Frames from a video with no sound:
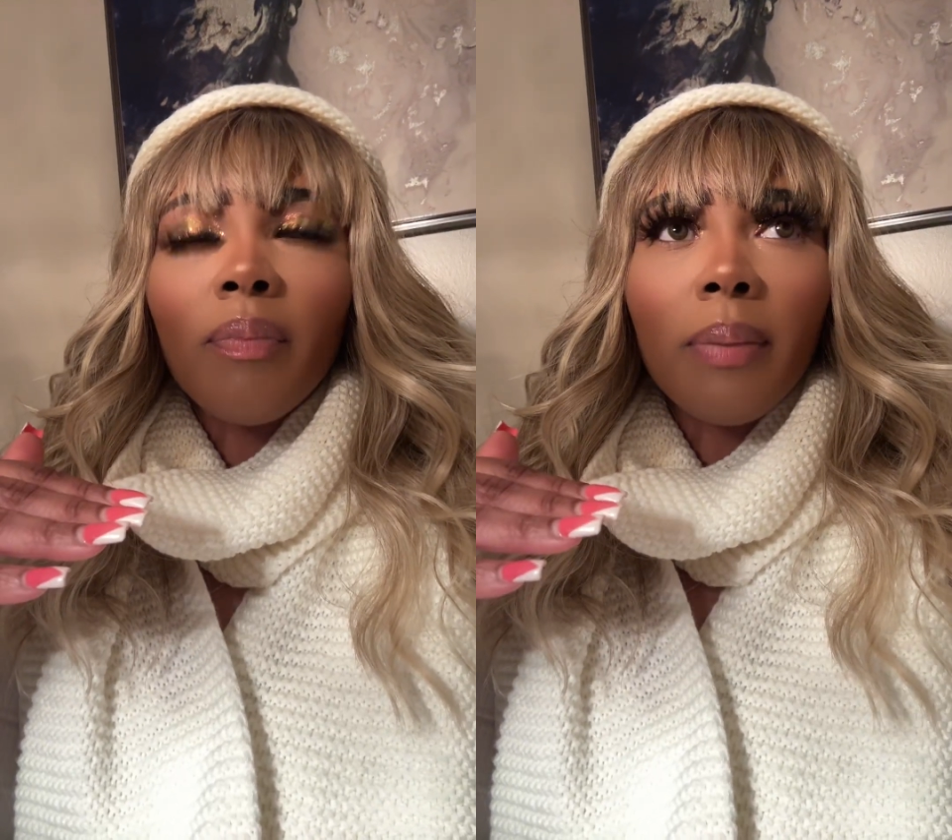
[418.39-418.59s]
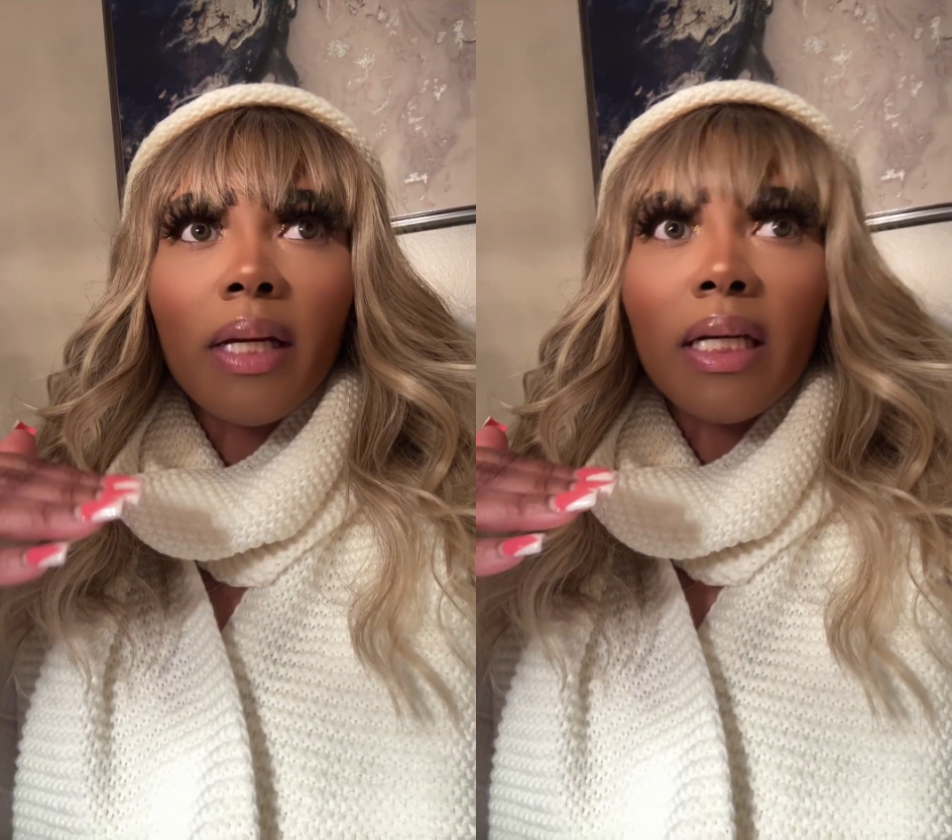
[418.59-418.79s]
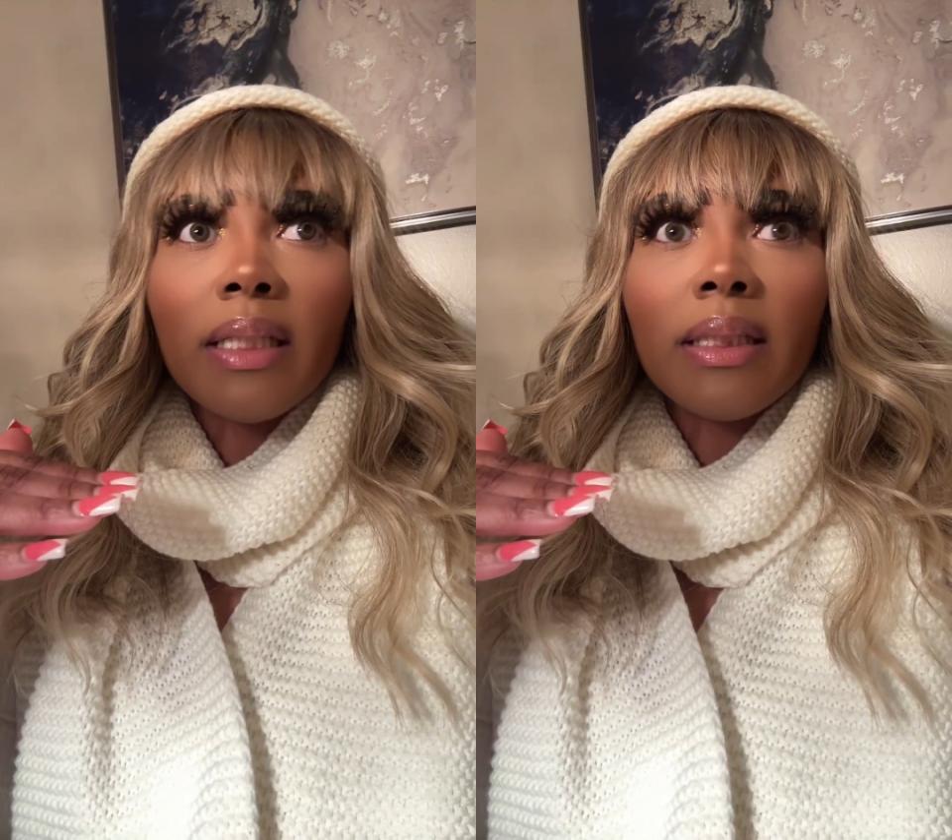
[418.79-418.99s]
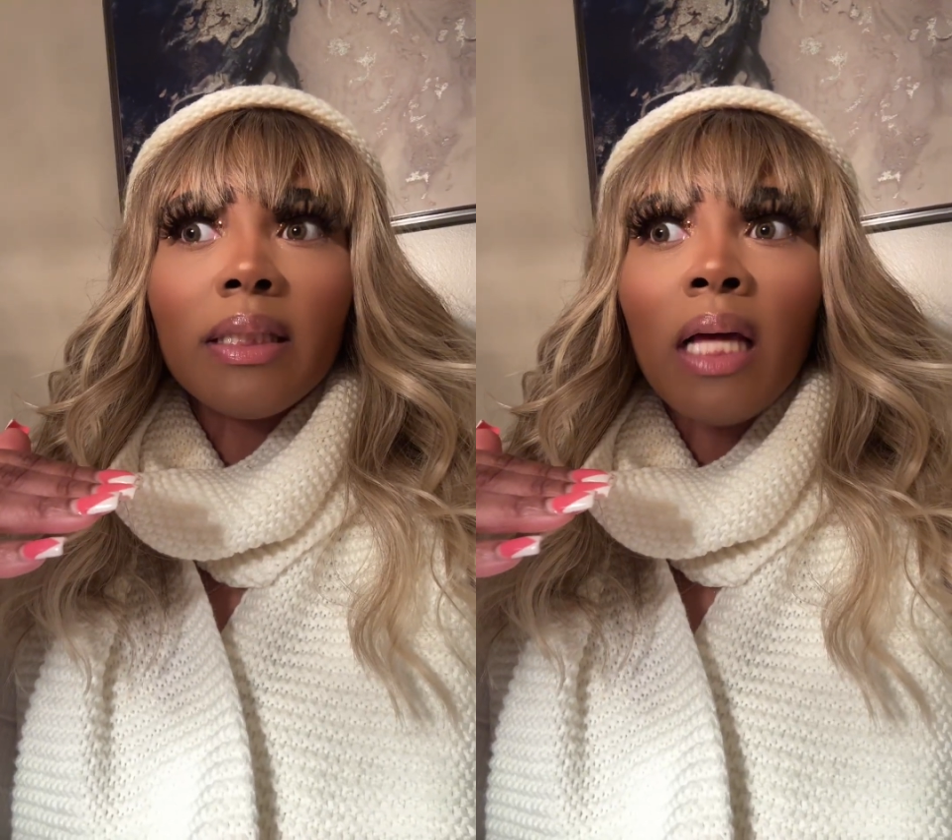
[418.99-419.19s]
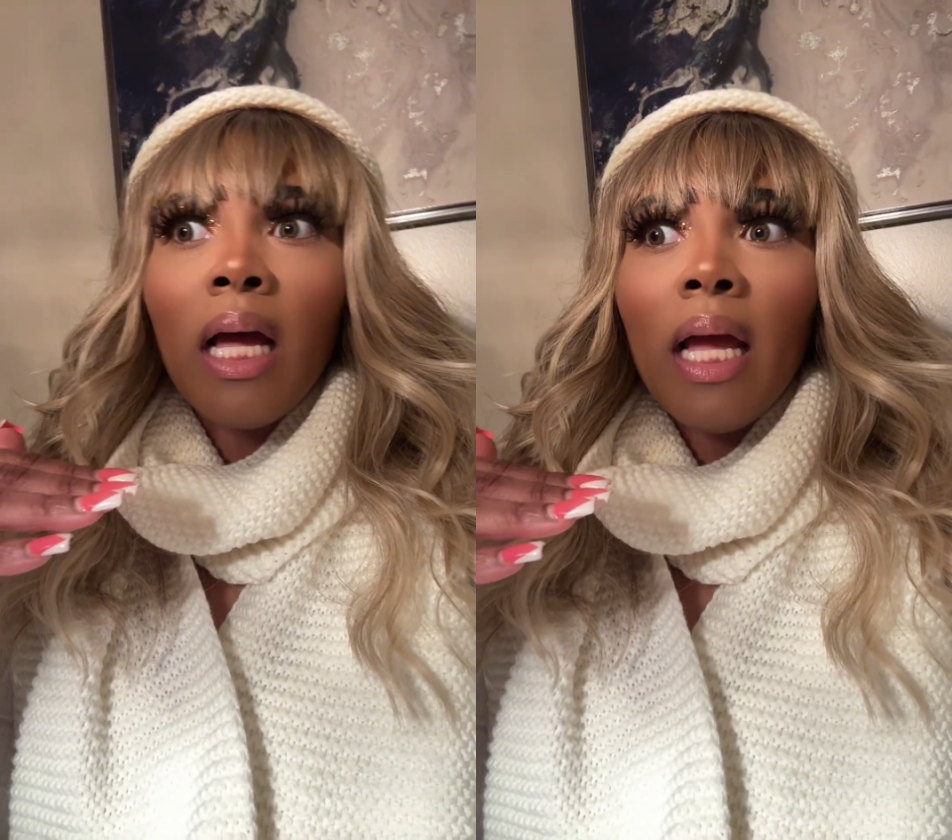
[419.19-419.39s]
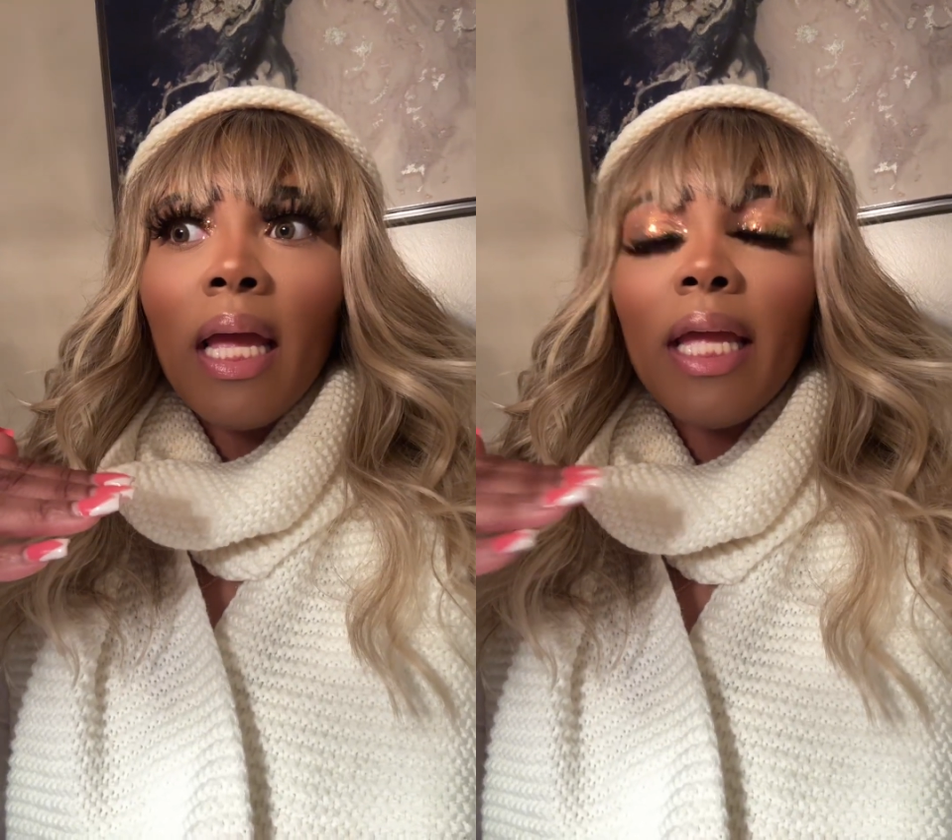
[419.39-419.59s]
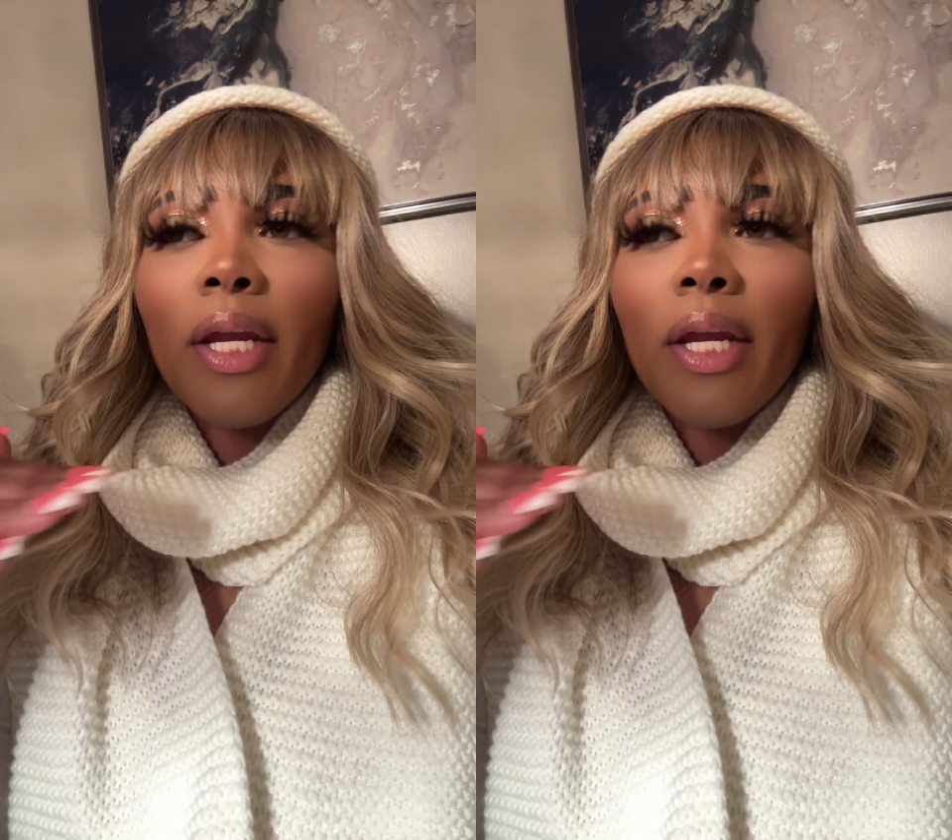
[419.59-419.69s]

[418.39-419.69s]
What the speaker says: because he